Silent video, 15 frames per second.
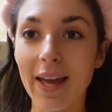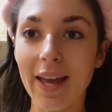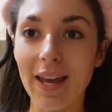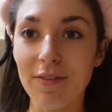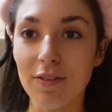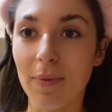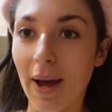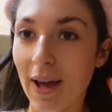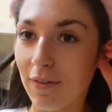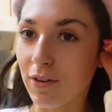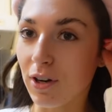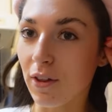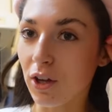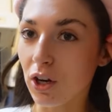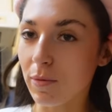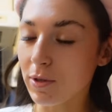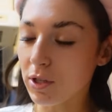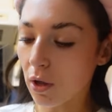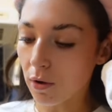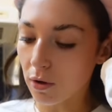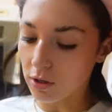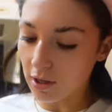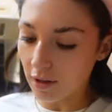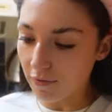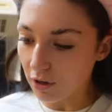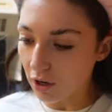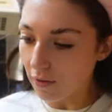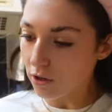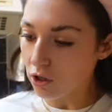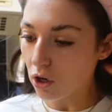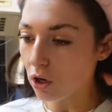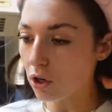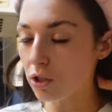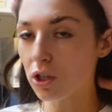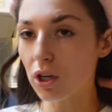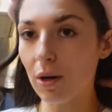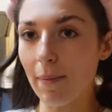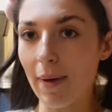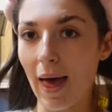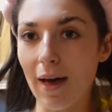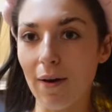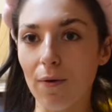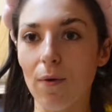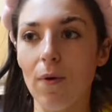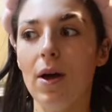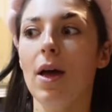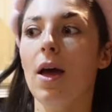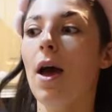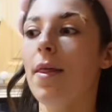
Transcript: either way, I feel like they're going to be so good because I feel like the chocolate's going to melt